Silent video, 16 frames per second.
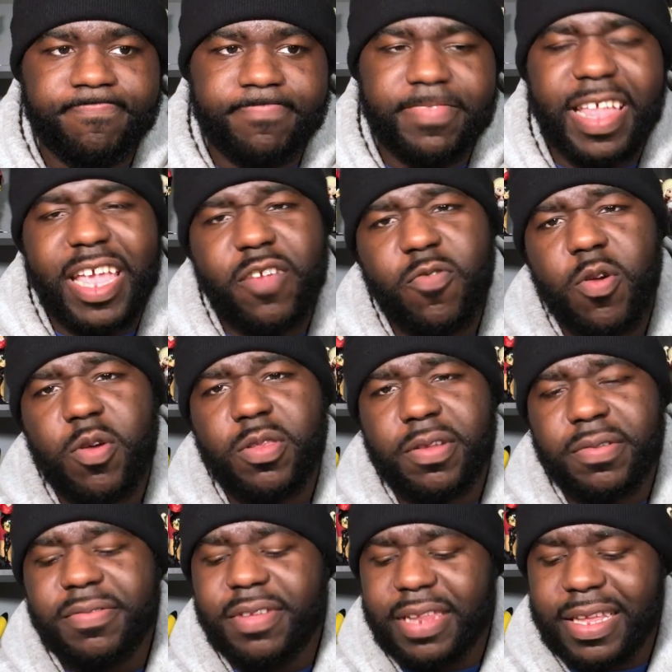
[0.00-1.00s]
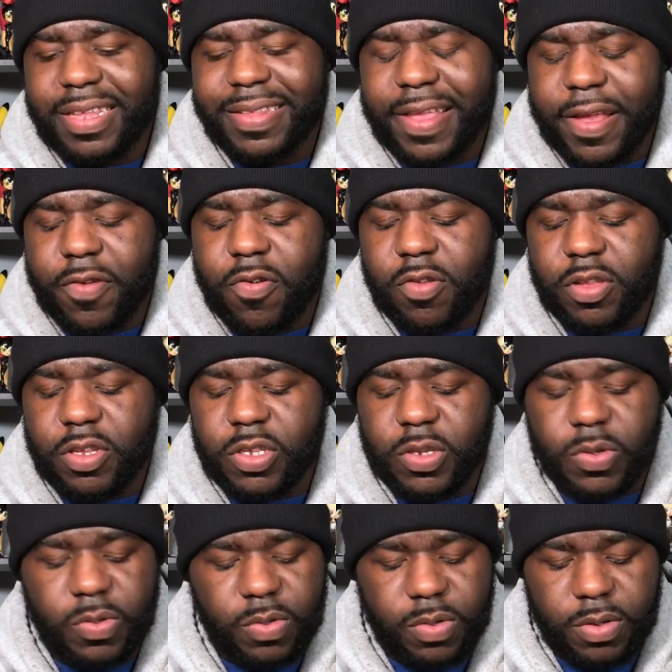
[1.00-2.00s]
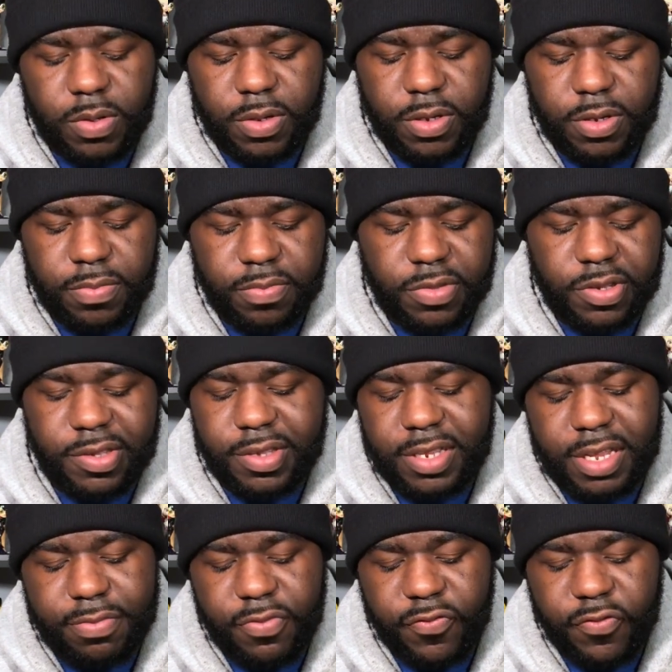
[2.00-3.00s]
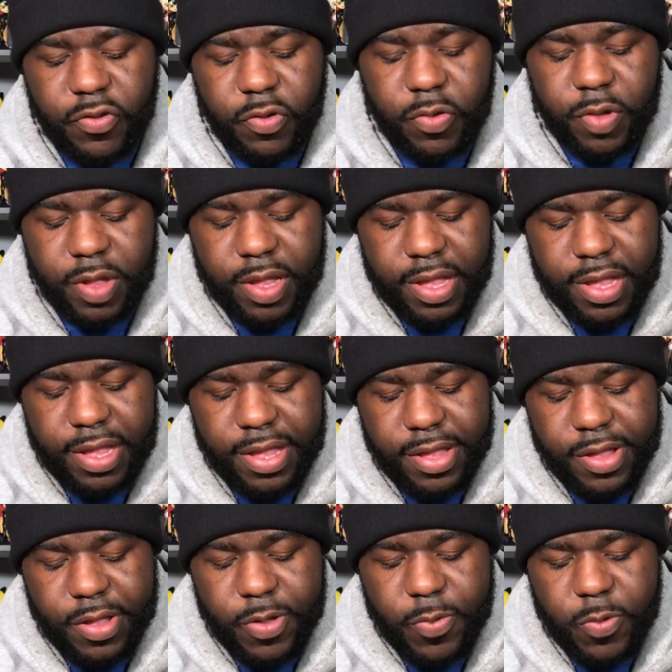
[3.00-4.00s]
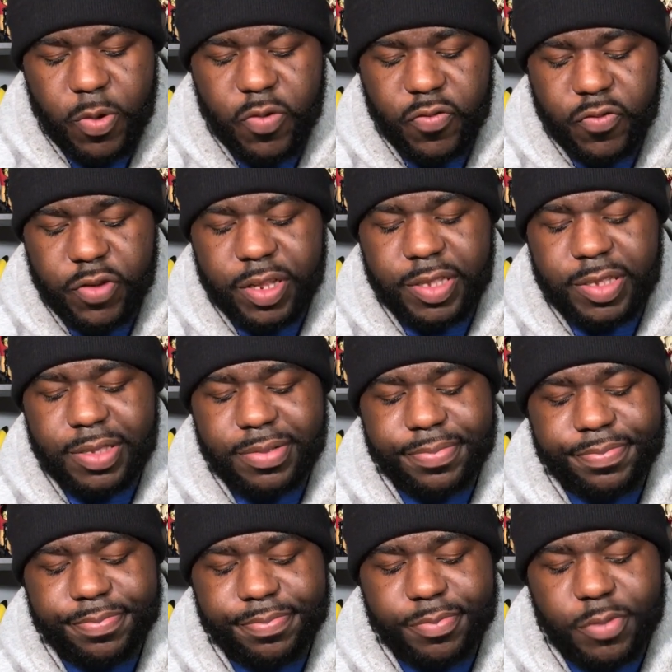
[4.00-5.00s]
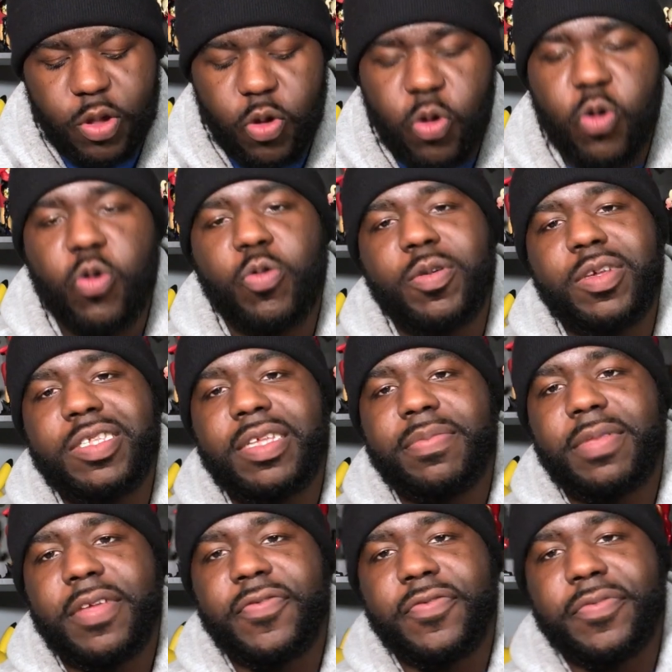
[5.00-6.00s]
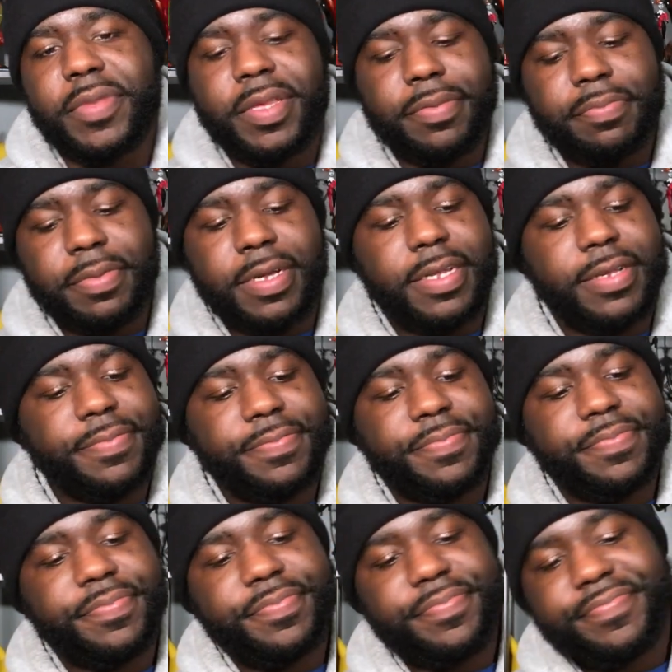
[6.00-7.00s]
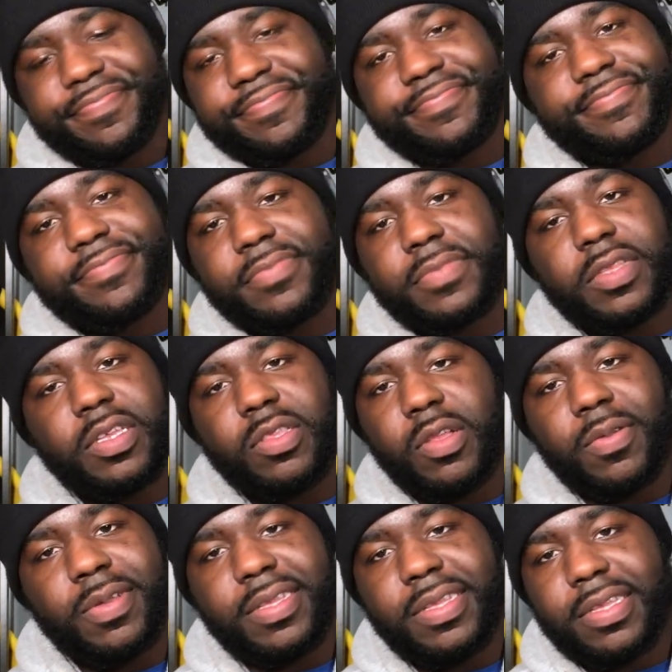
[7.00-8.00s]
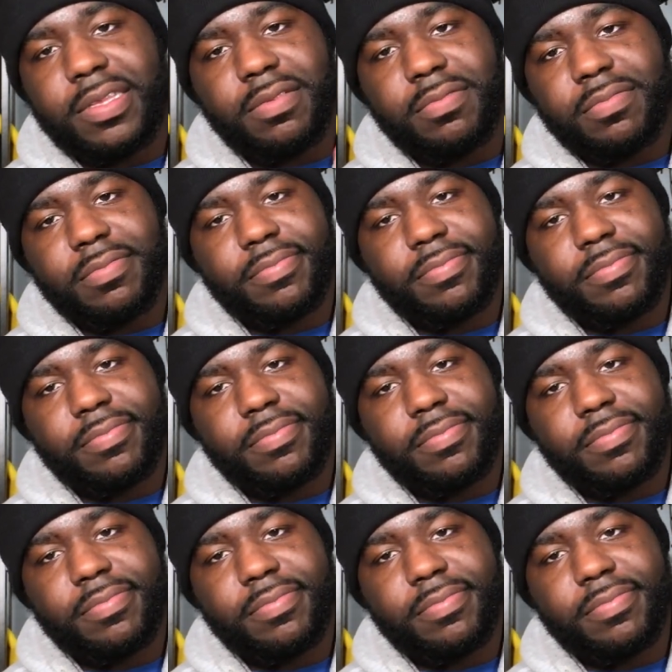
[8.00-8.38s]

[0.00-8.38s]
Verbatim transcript: Nightcrawler. I like Nightcrawler too. Um, just to name a few. Wolverine's cool. He's up there for me, but you know, he, he